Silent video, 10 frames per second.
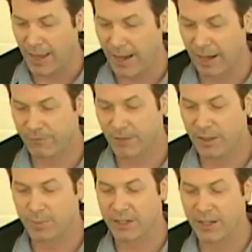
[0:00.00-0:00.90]
And I feel
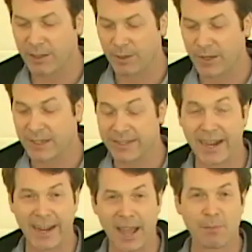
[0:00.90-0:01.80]
it particularly because
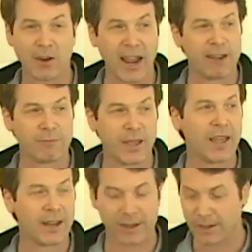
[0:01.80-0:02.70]
I am or have
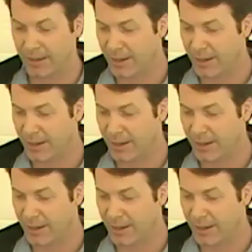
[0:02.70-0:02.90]
been